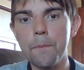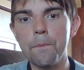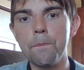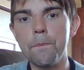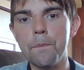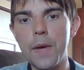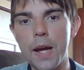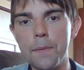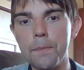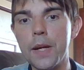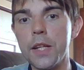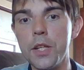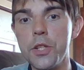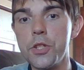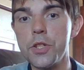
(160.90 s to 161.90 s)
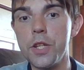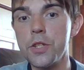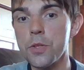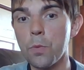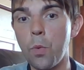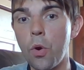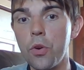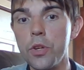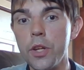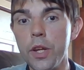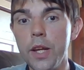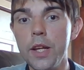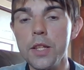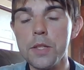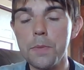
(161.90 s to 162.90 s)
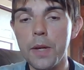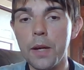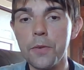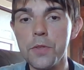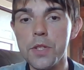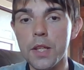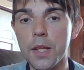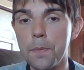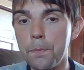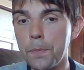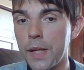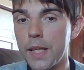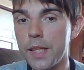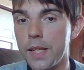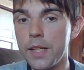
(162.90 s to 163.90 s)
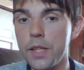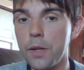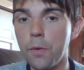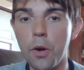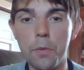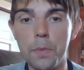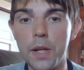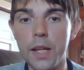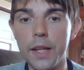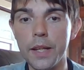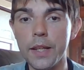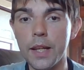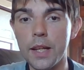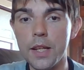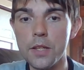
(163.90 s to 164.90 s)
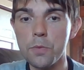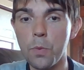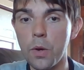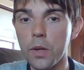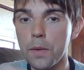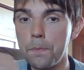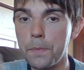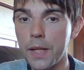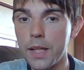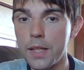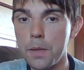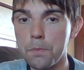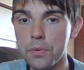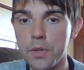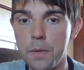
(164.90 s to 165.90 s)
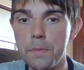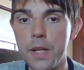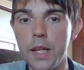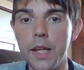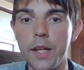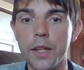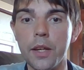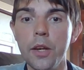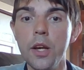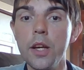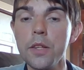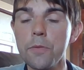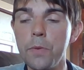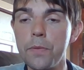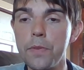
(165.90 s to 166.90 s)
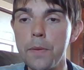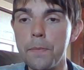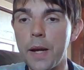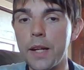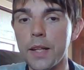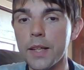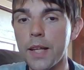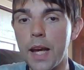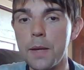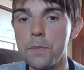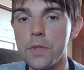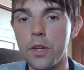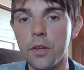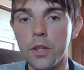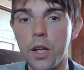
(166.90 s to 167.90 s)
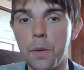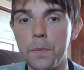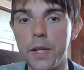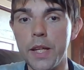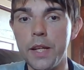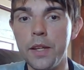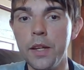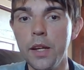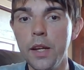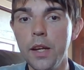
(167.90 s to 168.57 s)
manage this squad to be able to compete in the Europa League and as well compete in the Premier League with the amount of games that are coming